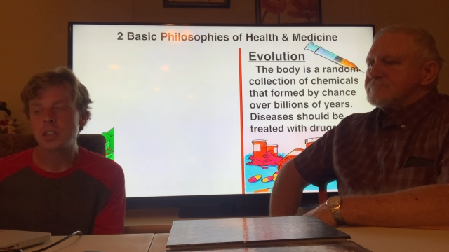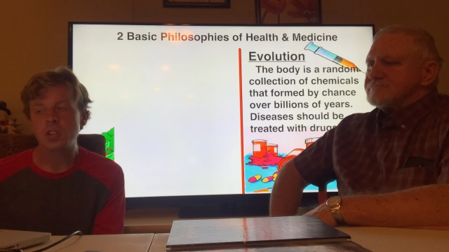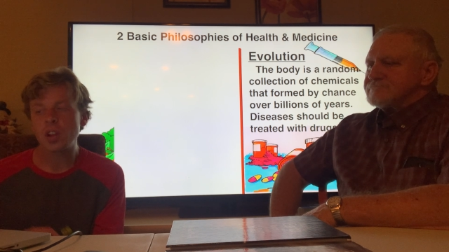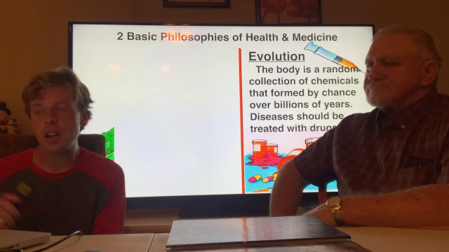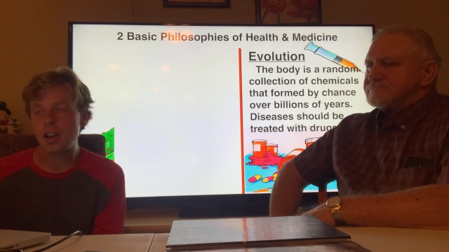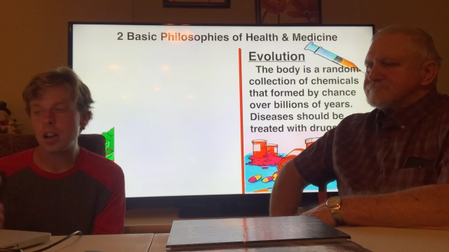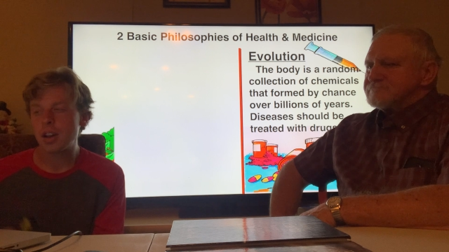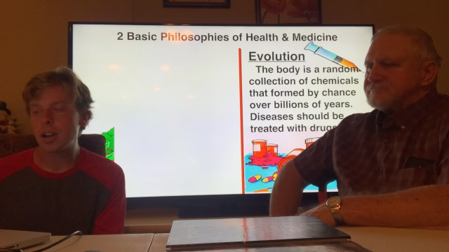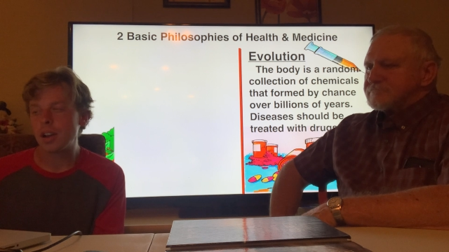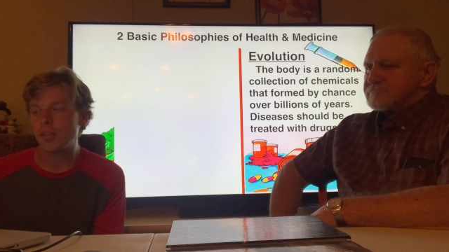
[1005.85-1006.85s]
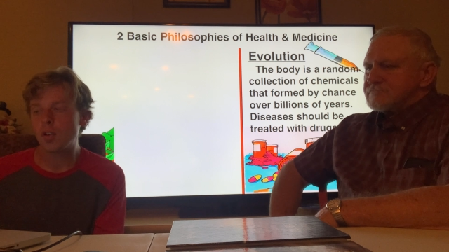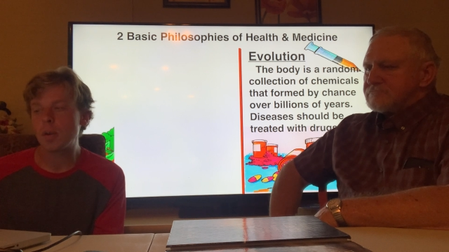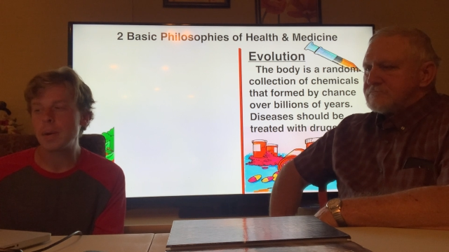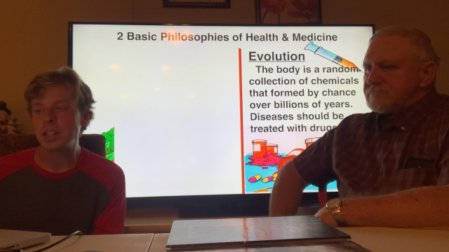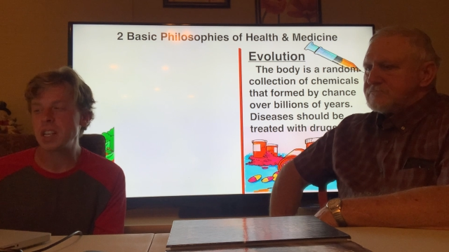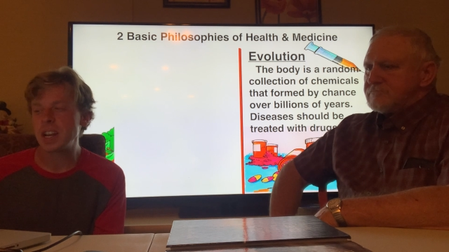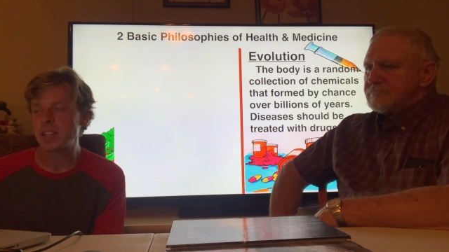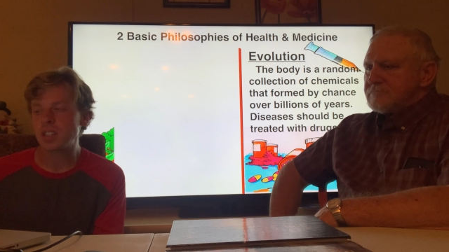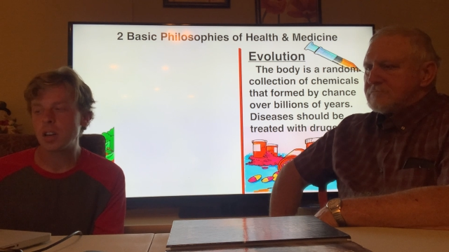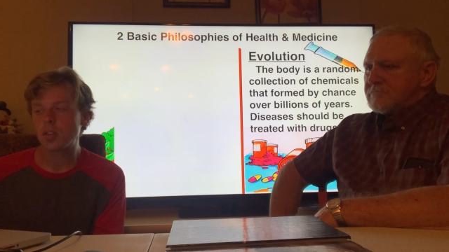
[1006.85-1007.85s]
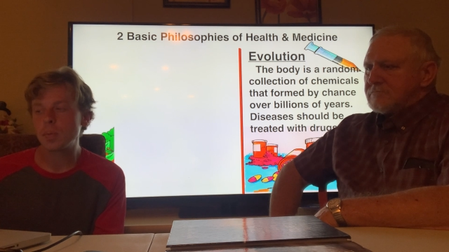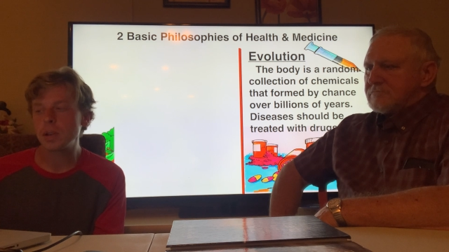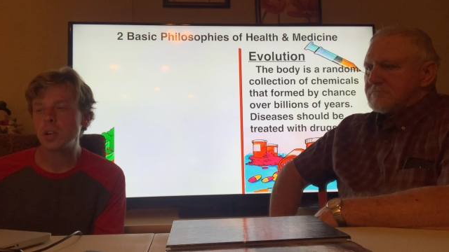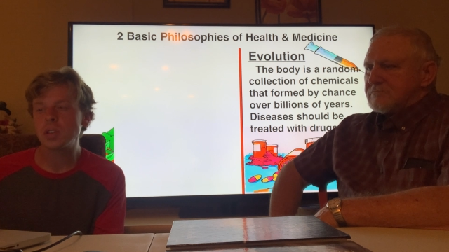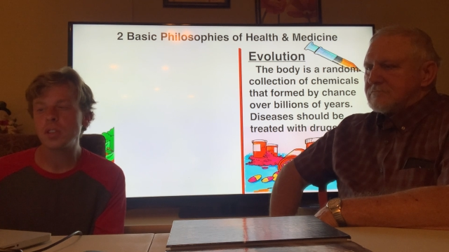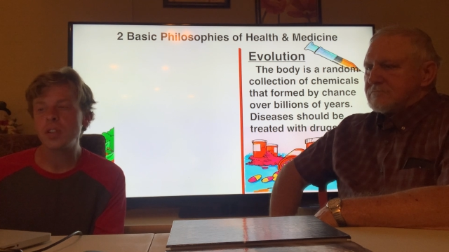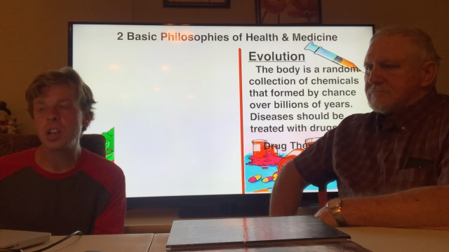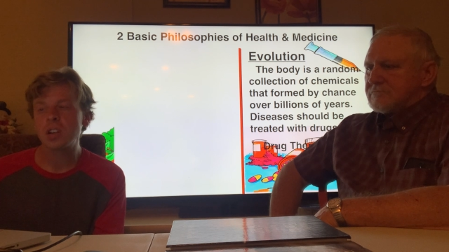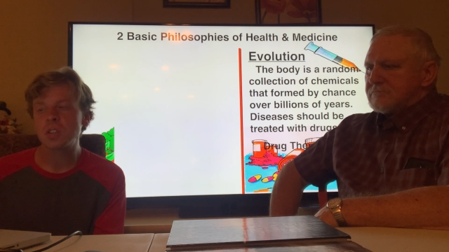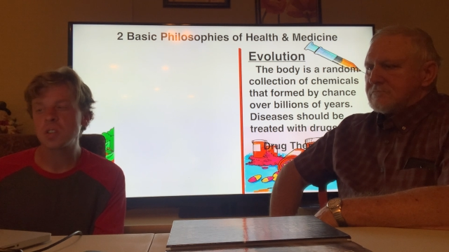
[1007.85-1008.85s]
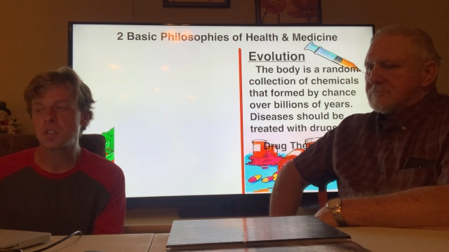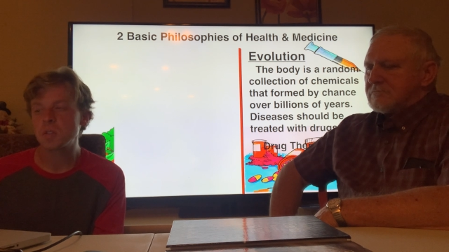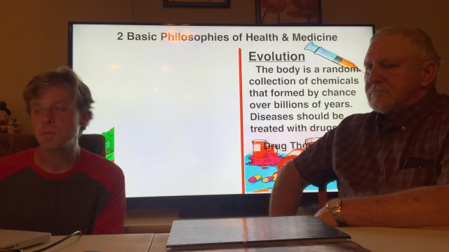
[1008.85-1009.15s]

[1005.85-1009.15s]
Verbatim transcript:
Speaker 1: uh, uh, uh, formed by chance over billions of years.